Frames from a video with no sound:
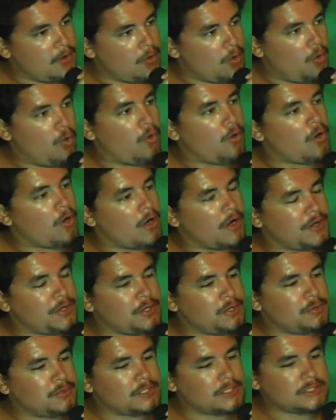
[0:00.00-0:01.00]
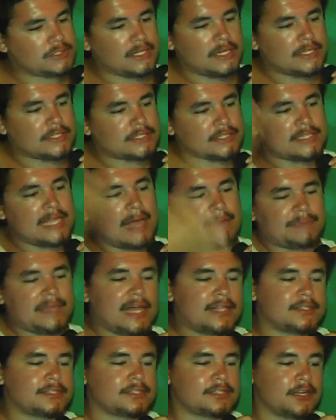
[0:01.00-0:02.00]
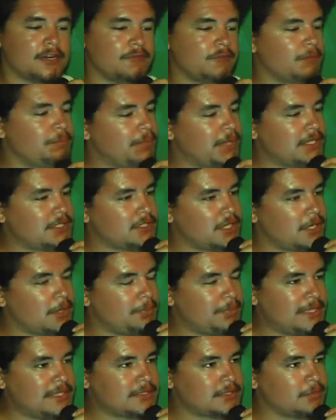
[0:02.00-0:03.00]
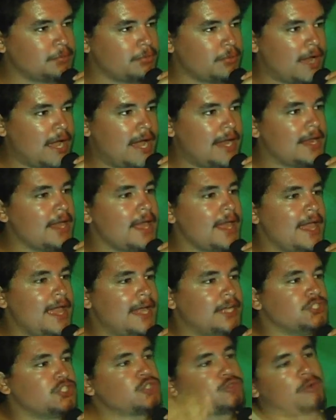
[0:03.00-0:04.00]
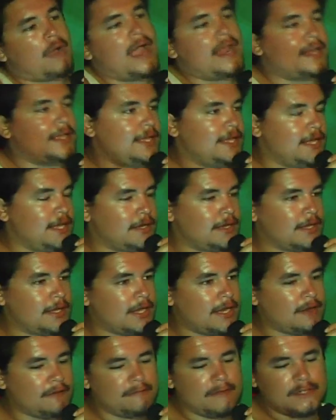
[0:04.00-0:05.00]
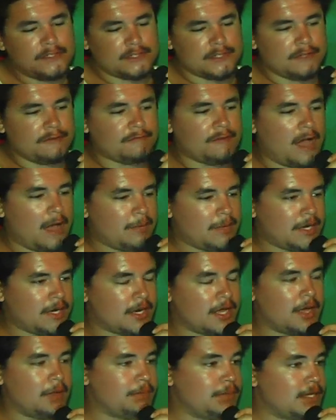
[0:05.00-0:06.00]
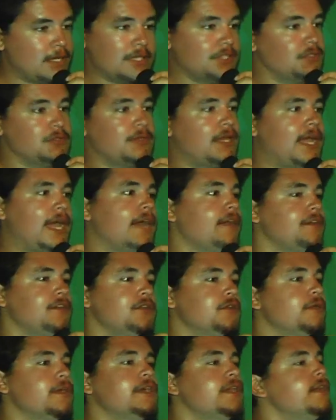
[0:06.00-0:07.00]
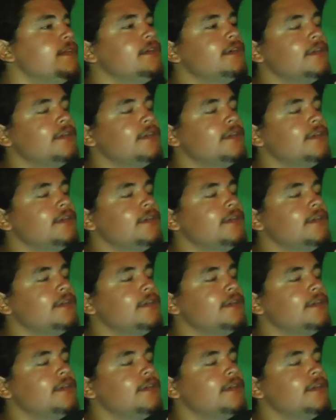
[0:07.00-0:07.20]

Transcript: or are you just gonna slap that son of a bitch on a piece of bread and try to eat it and eventually vomit it up because you can't do it?